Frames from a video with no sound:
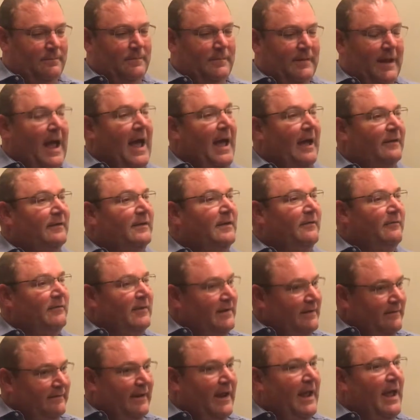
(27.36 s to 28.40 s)
the
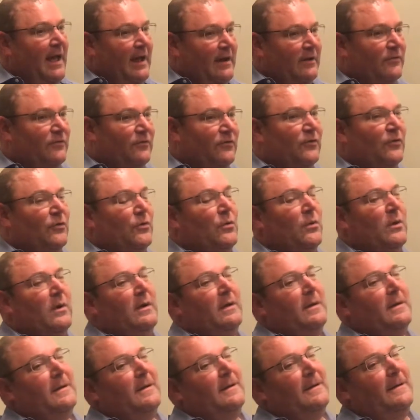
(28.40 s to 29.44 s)
activities they had us do,
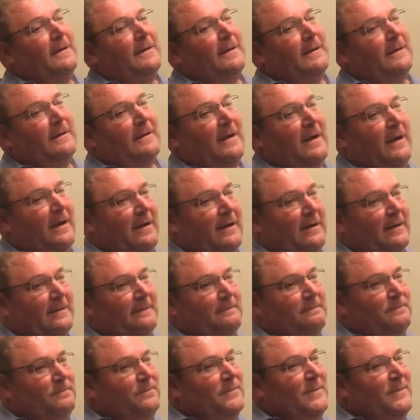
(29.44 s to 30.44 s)
kind of,